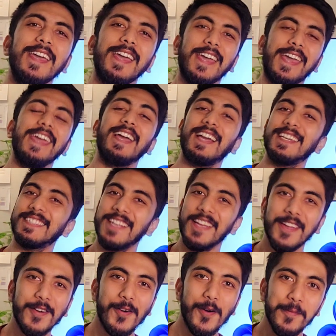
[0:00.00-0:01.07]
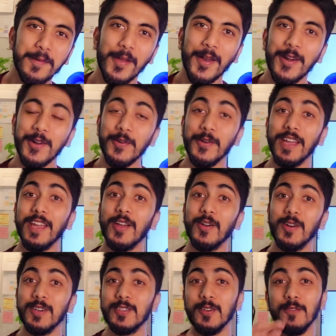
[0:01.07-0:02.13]
Hey guys, I hope you all are doing
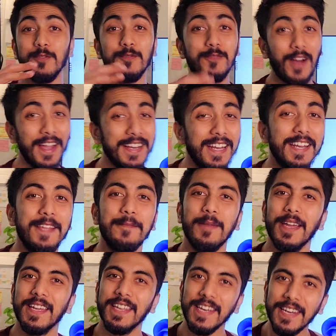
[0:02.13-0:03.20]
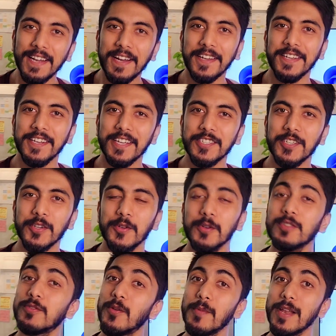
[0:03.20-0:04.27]
good. So finally, my green architecture
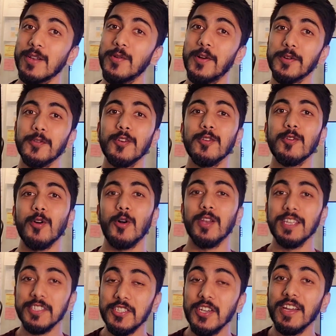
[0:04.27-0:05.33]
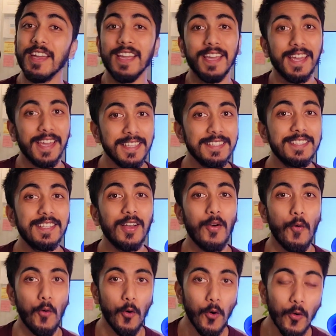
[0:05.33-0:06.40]
course from Algonquin College is
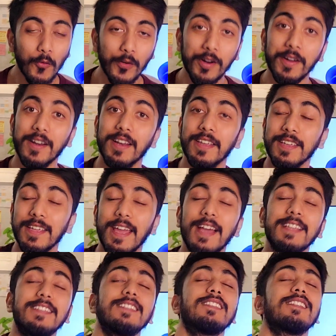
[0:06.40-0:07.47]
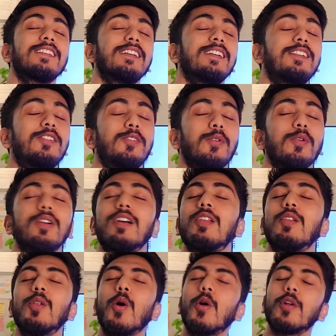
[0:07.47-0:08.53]
over. Yes, it took a
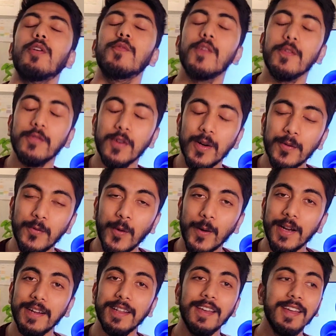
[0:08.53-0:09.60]
lot of effort for it.